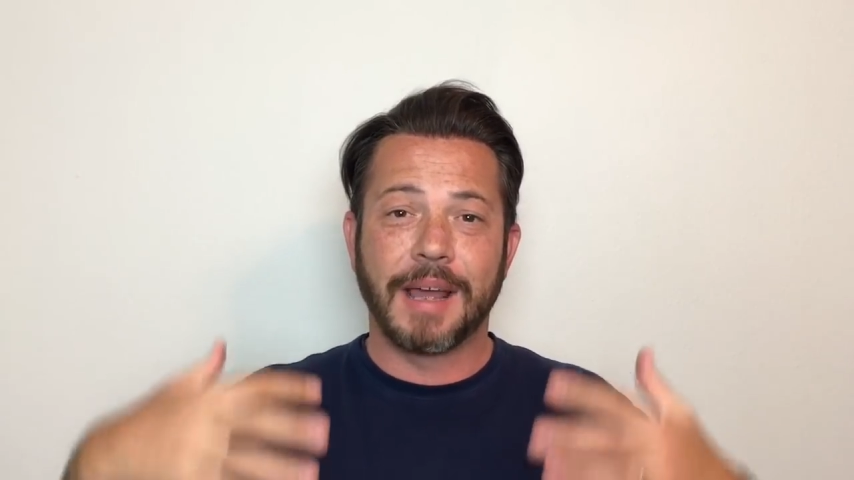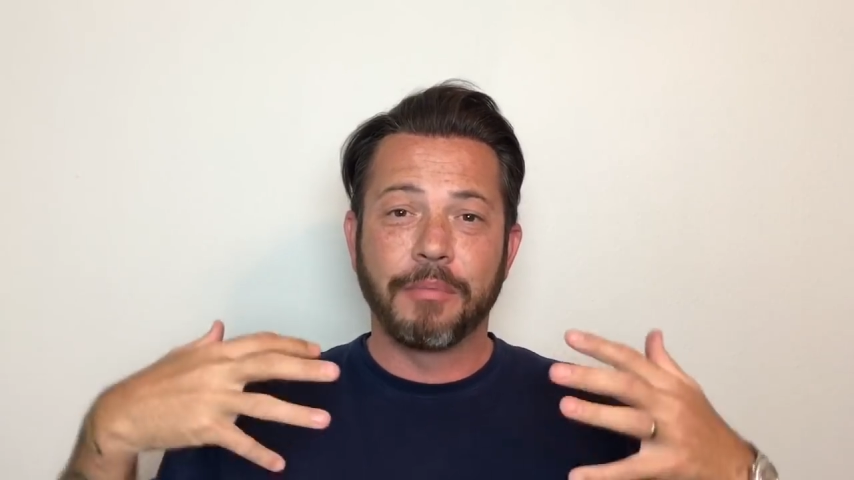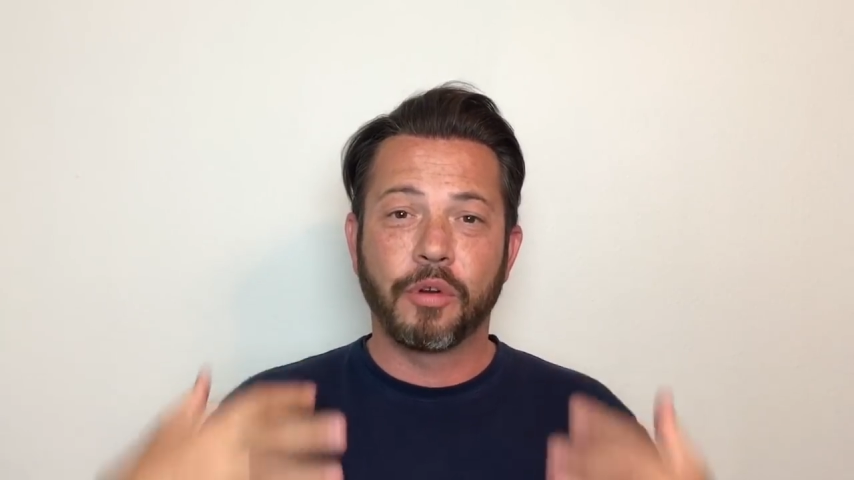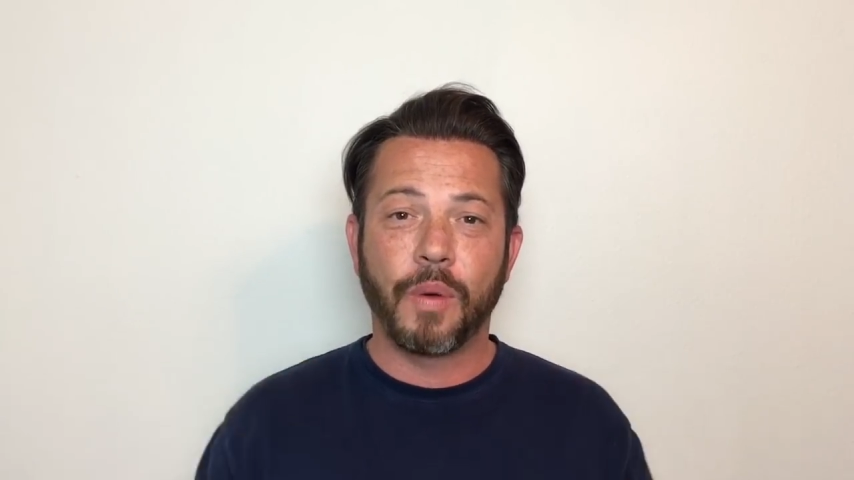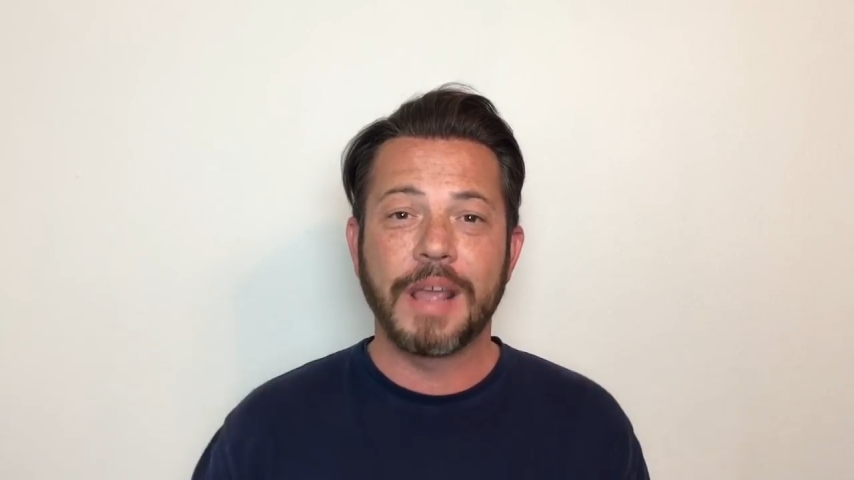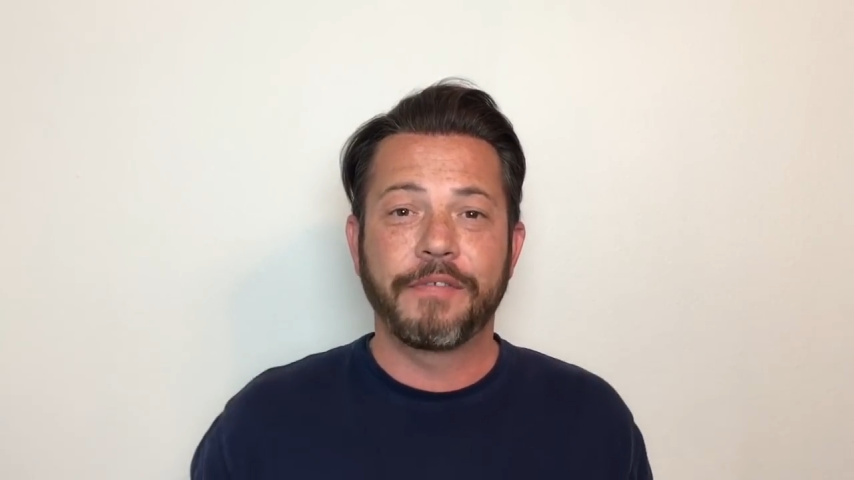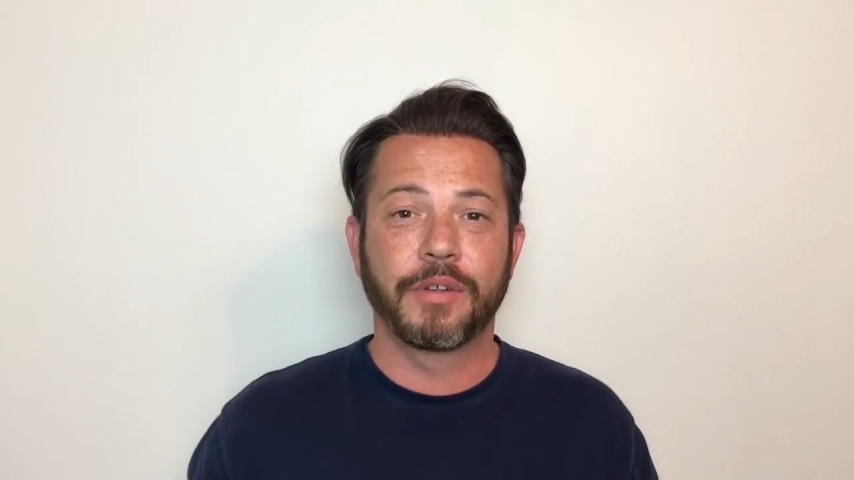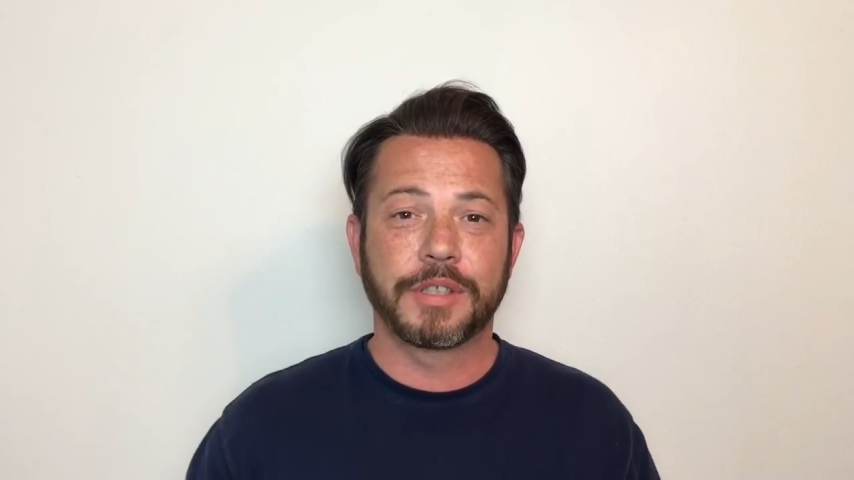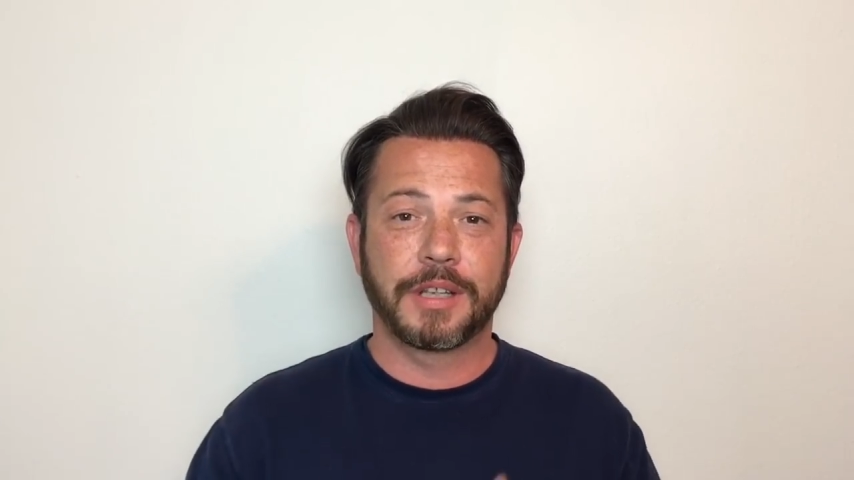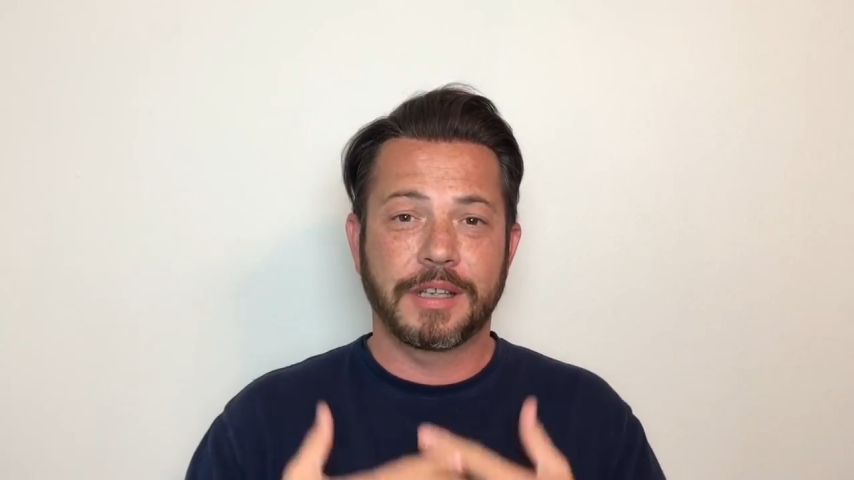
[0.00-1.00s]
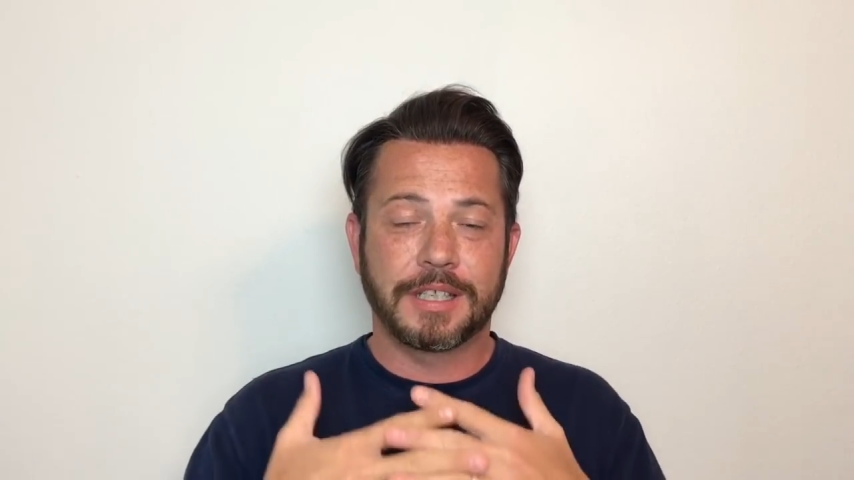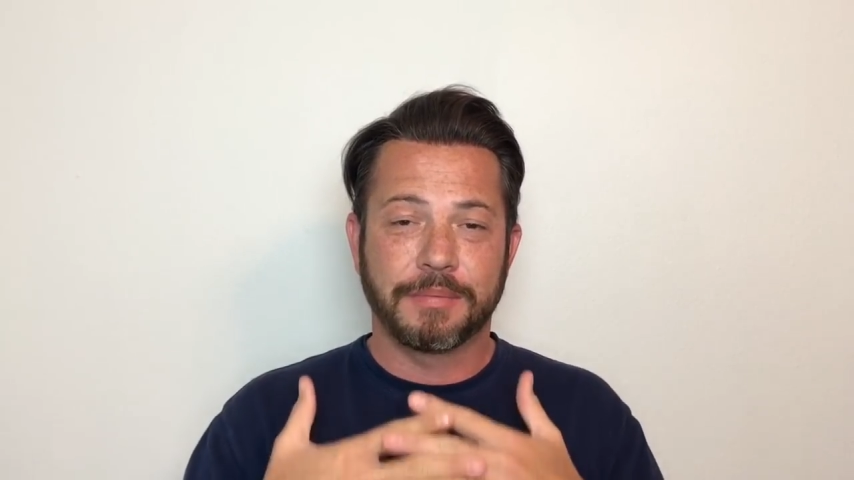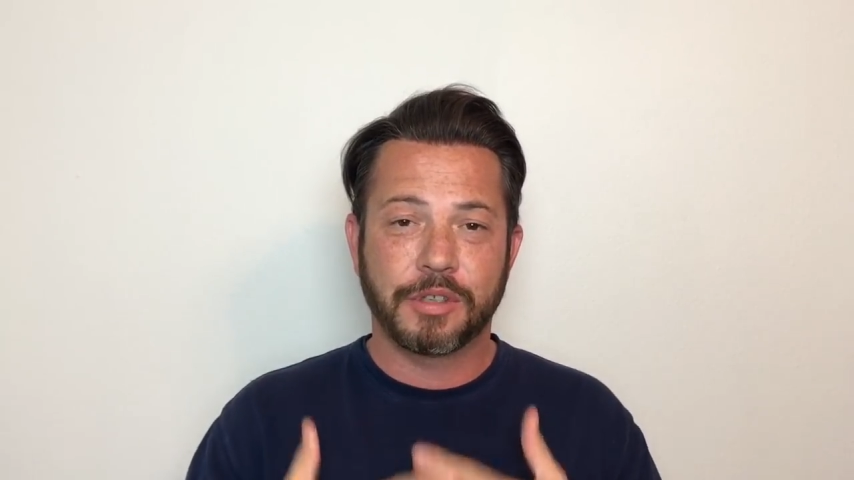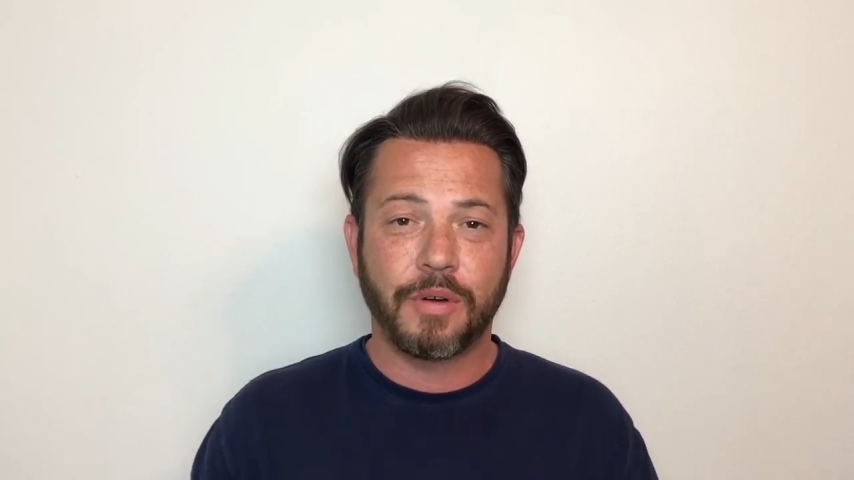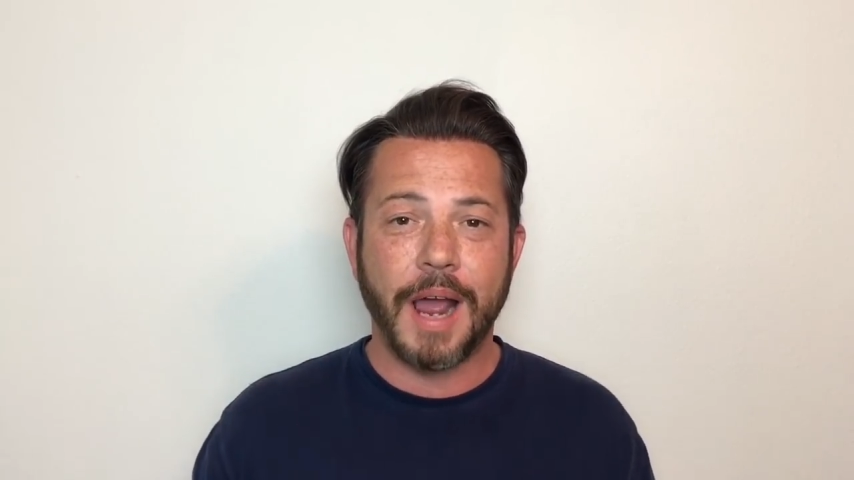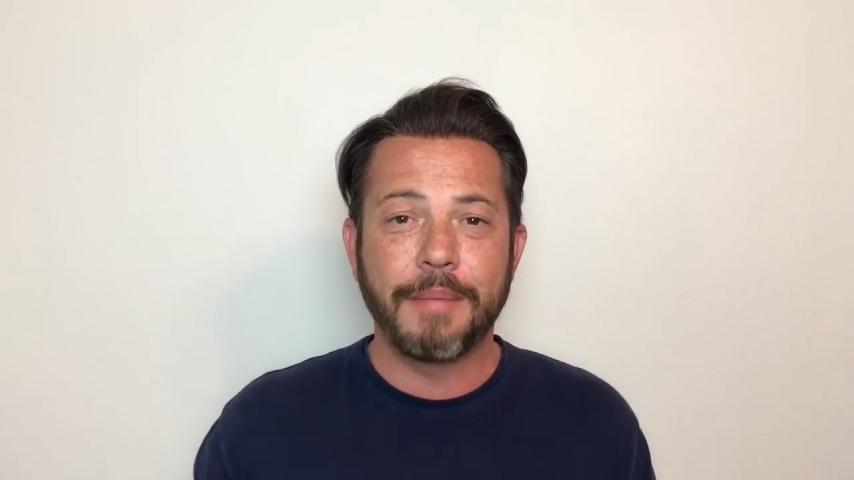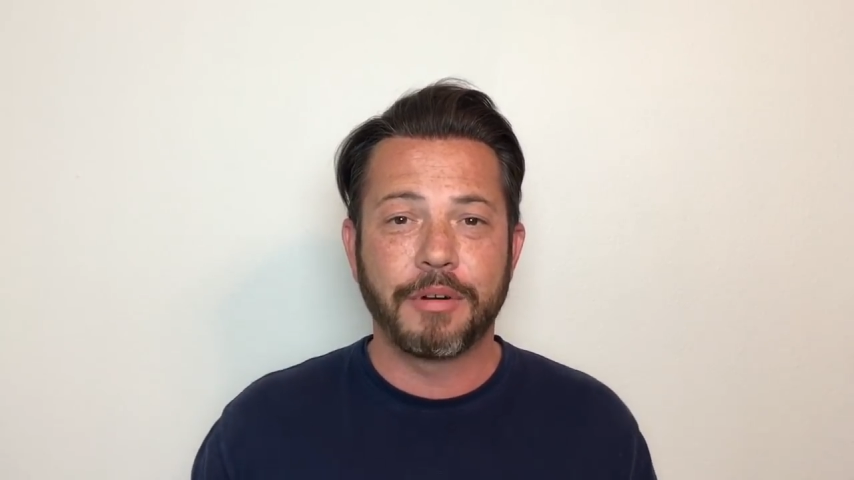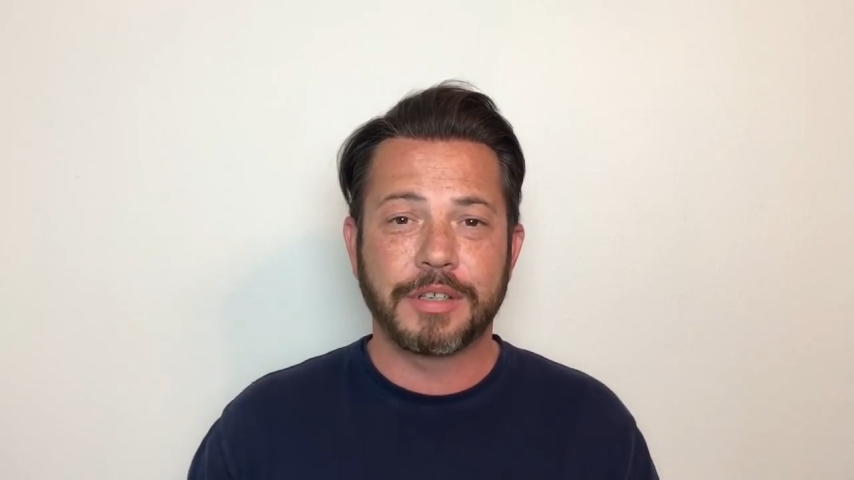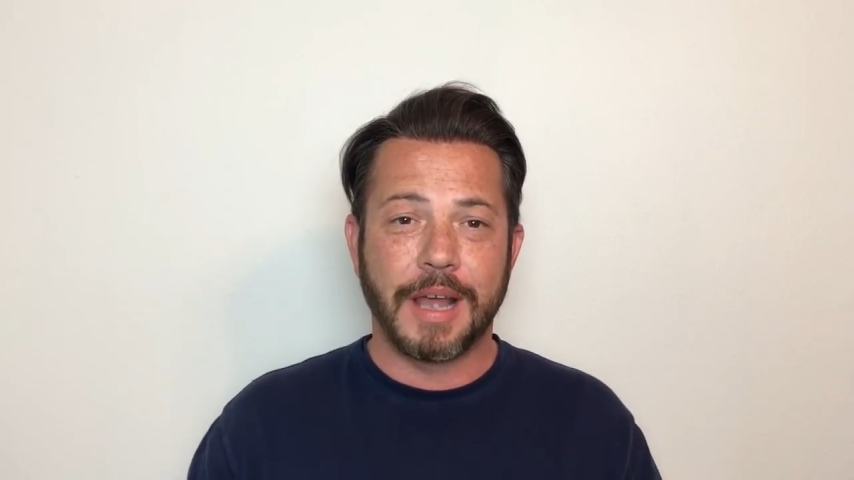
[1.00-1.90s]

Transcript: I'm grateful to the subscribers.